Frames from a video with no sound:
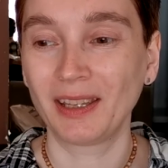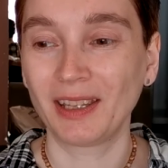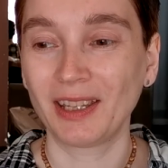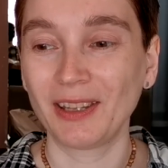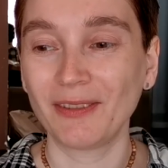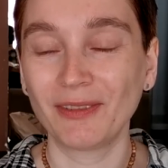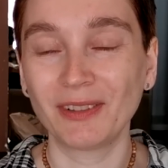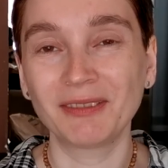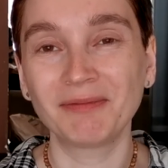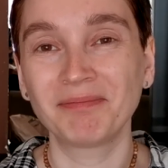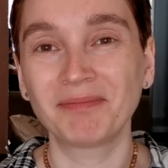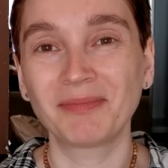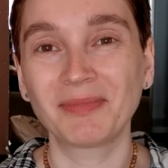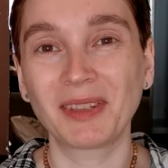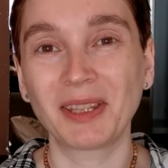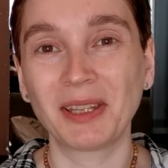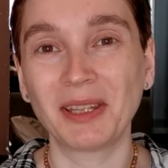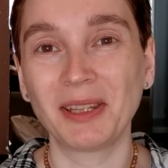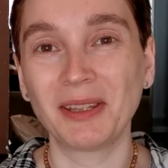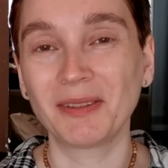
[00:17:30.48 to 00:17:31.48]
Even
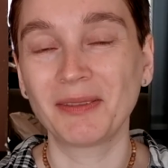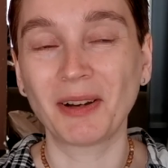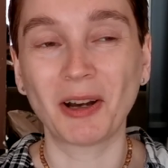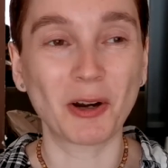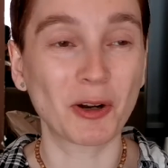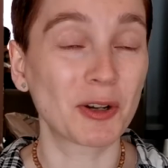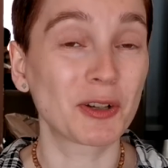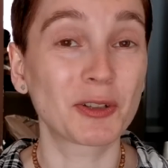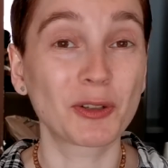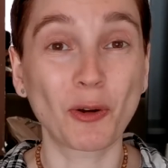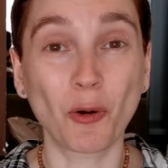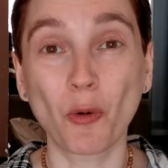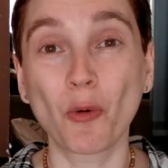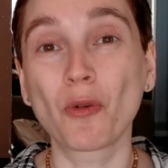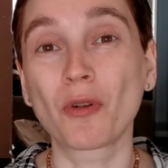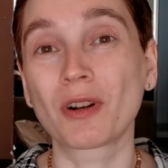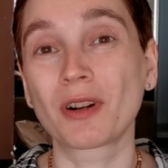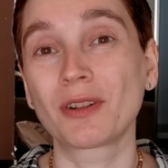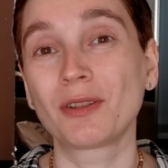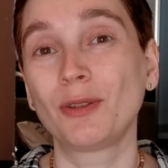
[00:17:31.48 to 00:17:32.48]
the
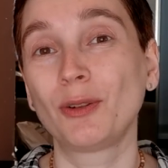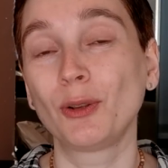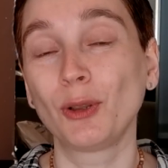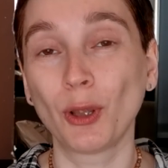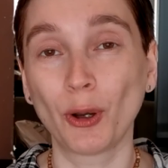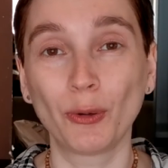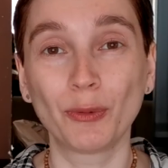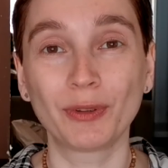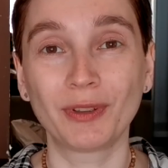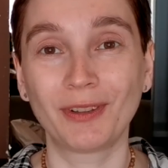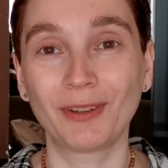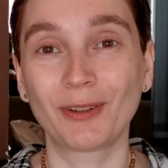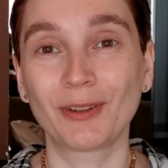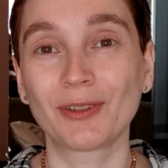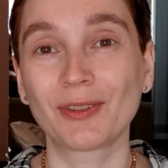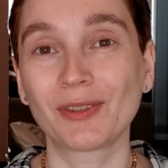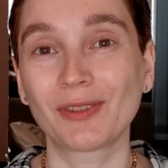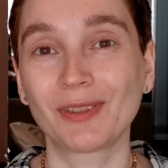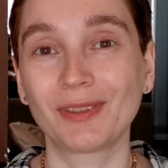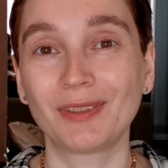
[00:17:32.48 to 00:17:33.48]
hardcore
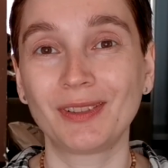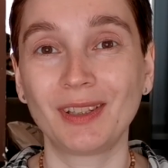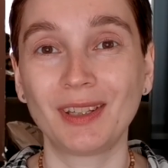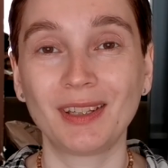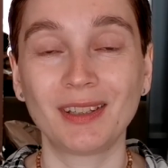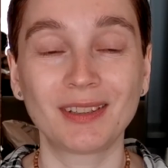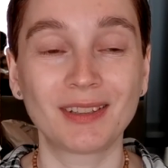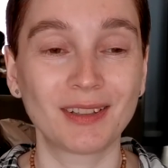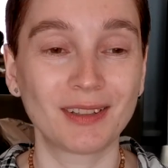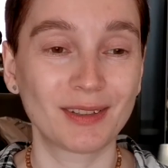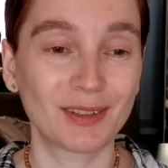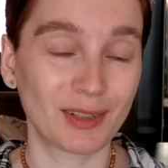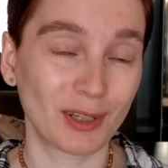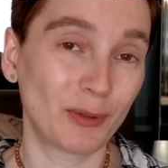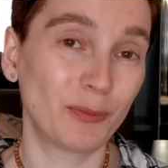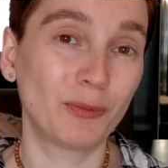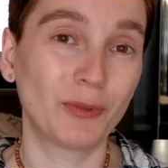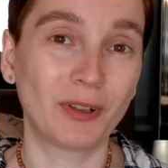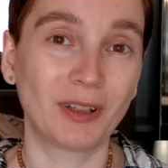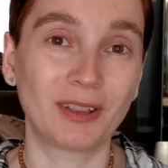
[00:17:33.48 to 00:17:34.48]
loners need
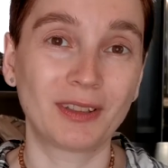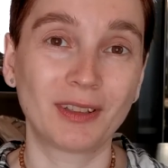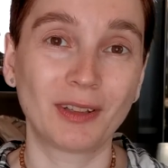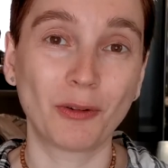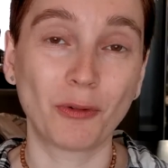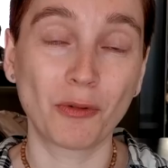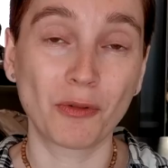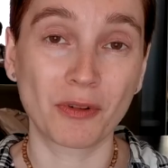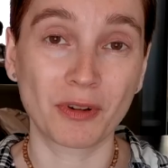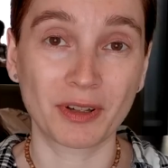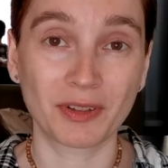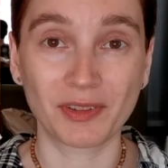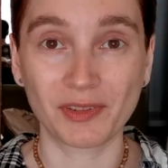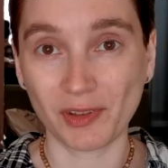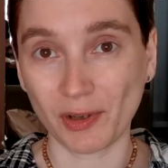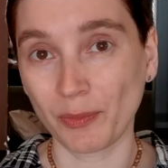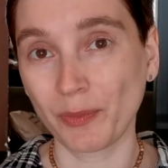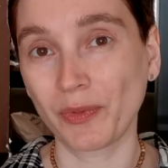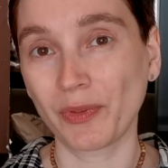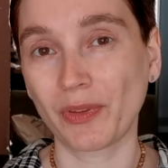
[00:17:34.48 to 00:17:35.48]
someone or
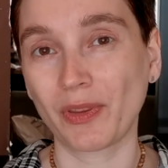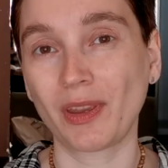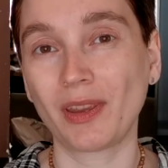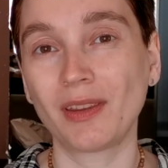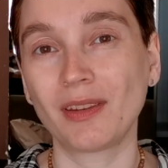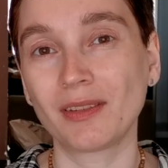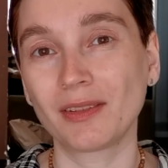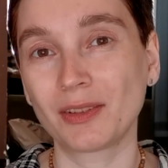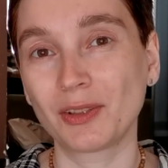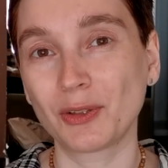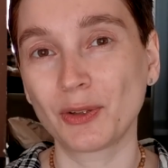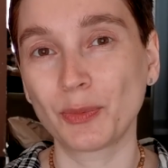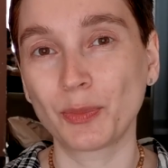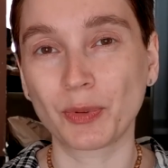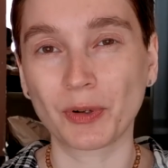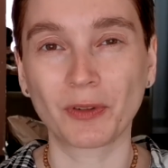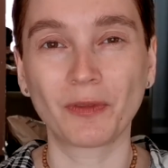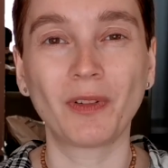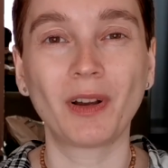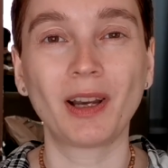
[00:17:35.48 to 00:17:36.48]
something to
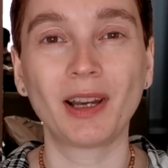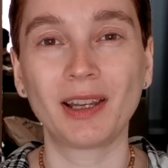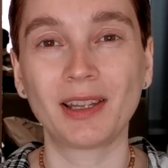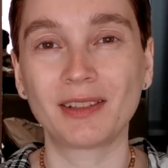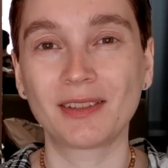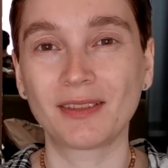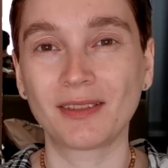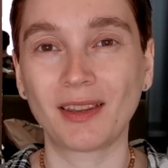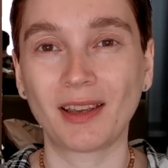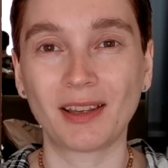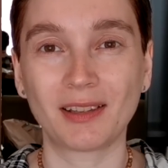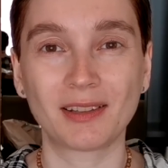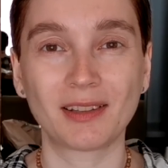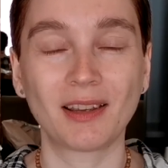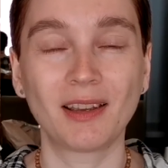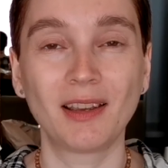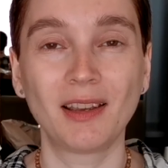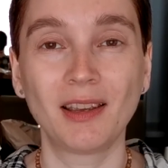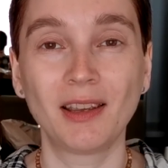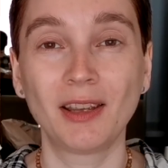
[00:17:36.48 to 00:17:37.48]
provide that
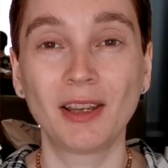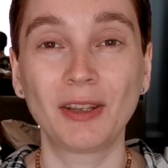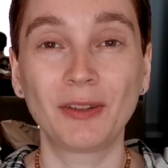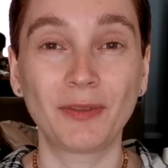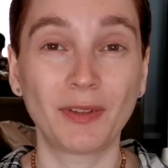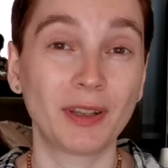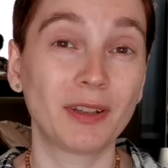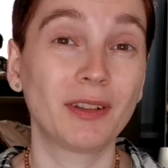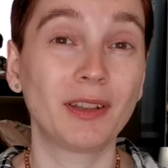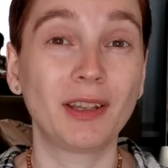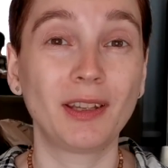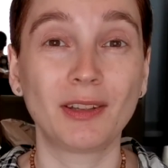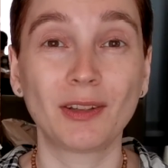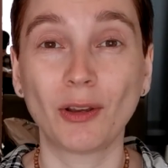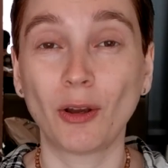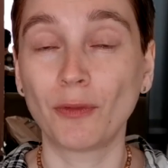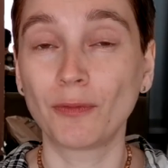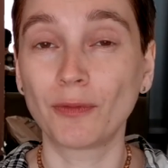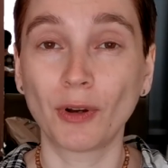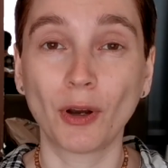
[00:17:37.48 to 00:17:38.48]

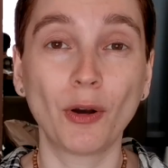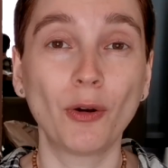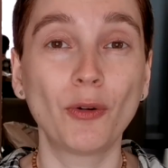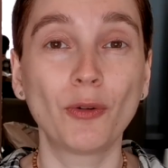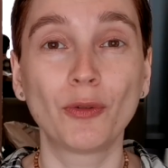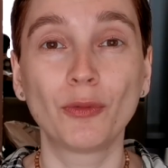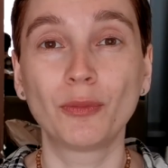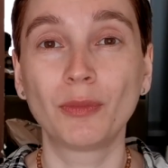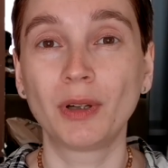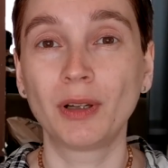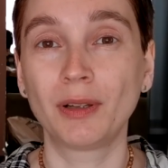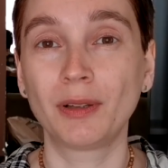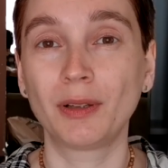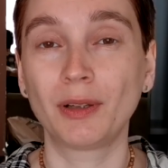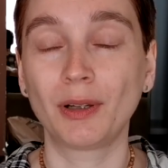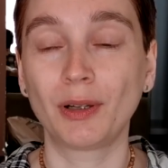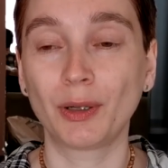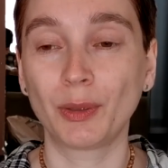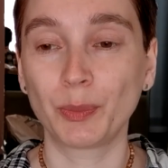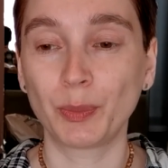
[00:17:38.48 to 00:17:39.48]
feeling of home,
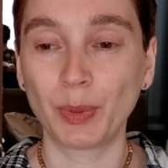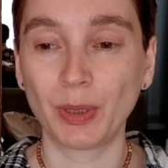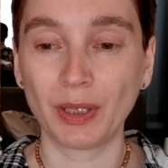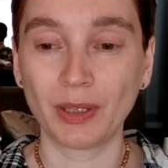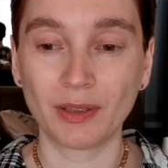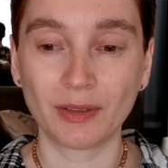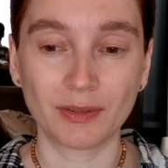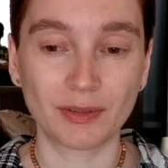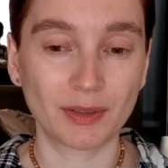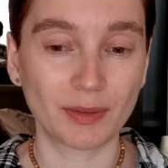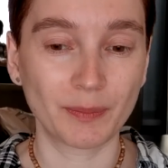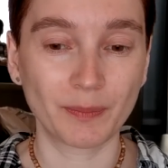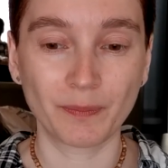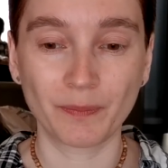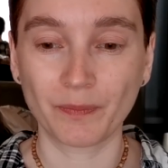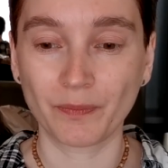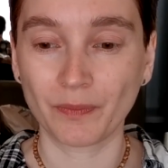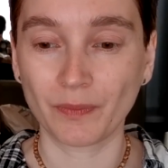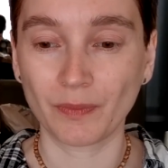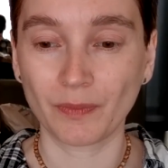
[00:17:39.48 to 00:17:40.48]
be it
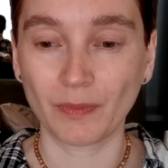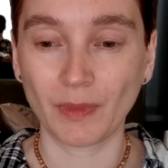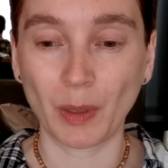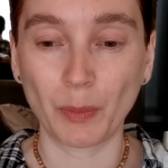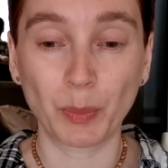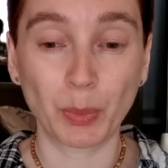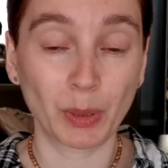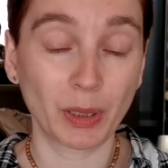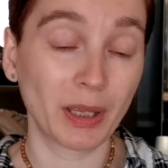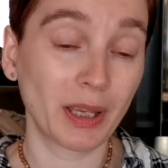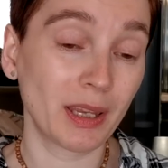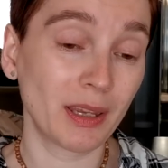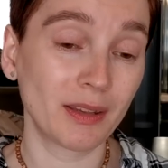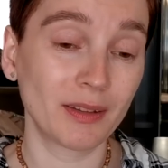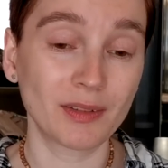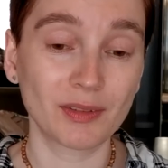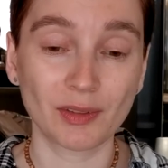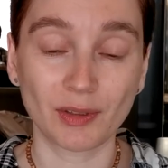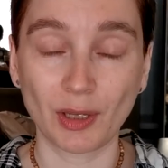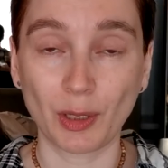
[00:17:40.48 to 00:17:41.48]
a
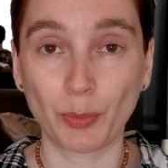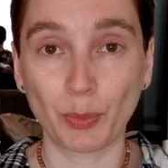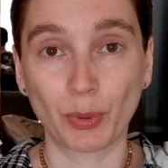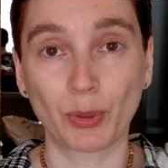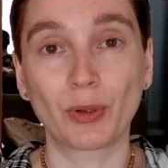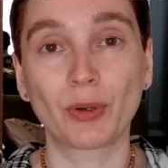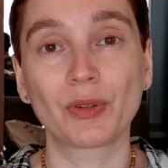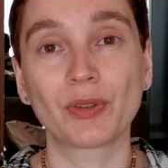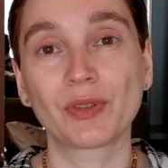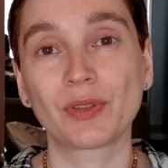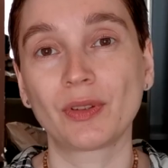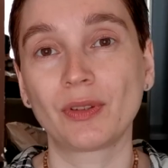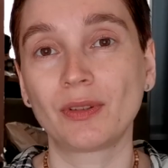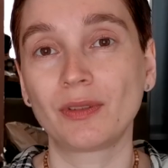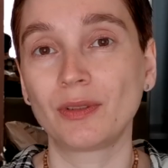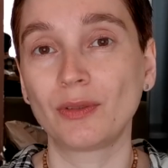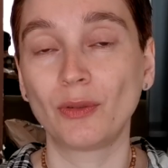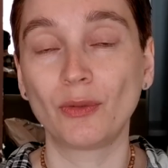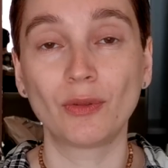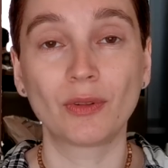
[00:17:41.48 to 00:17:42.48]
place, a
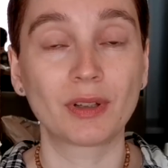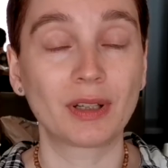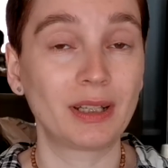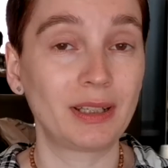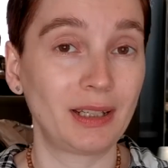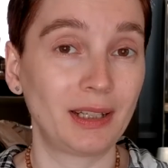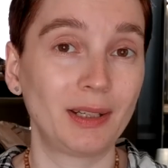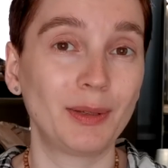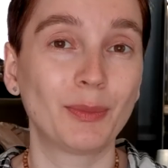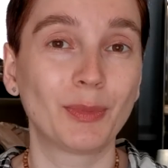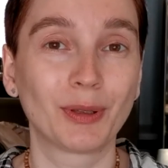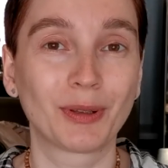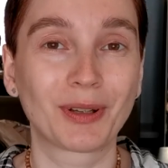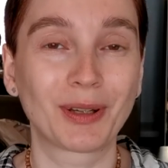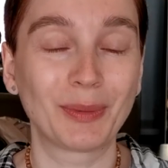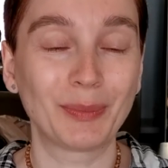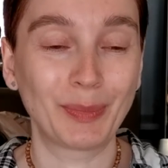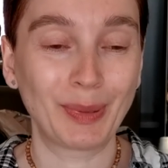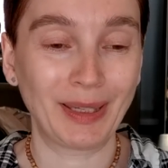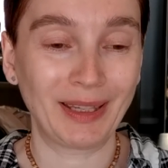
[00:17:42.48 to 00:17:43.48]
person, or an animal
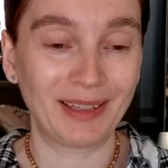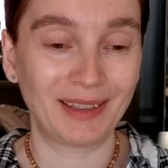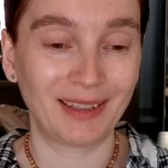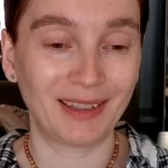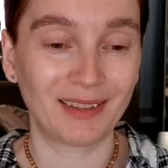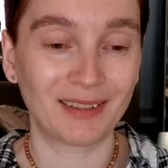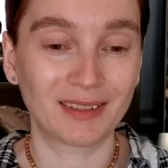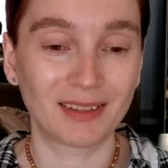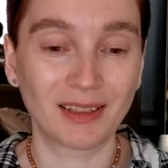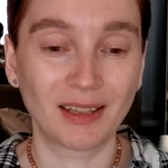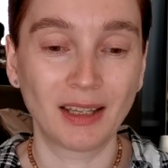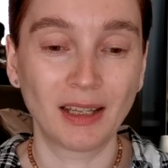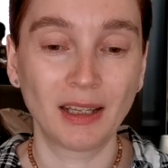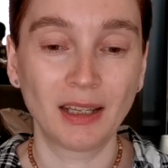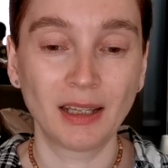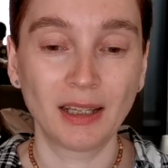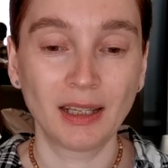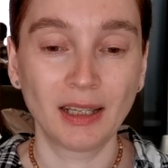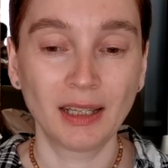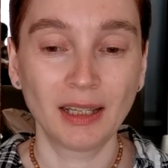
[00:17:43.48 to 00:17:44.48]
companion.
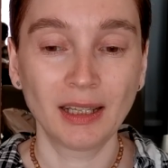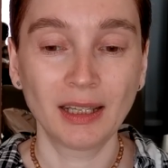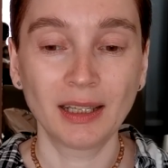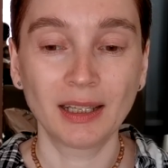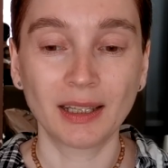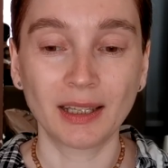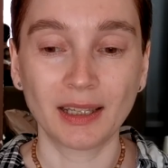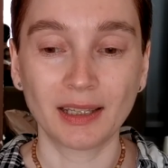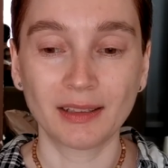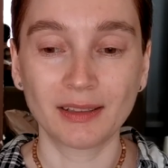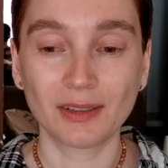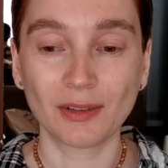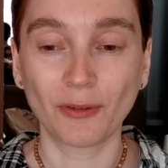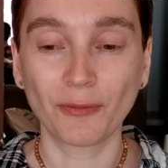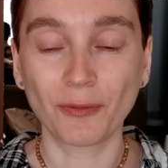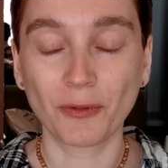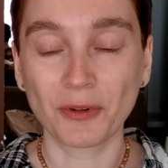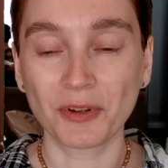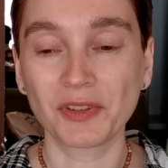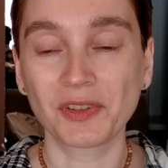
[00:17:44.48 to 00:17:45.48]
And
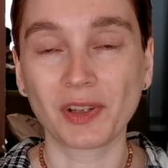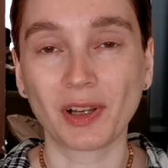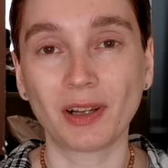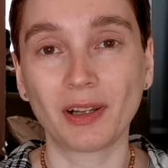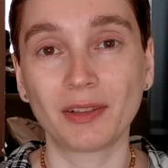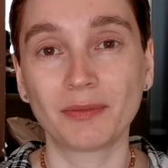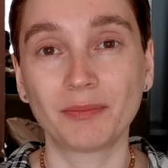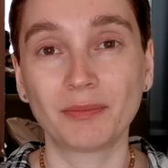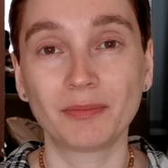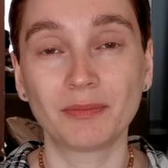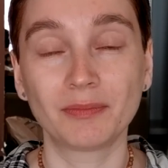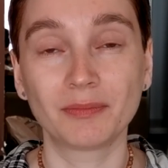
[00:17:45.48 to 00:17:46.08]
of course, I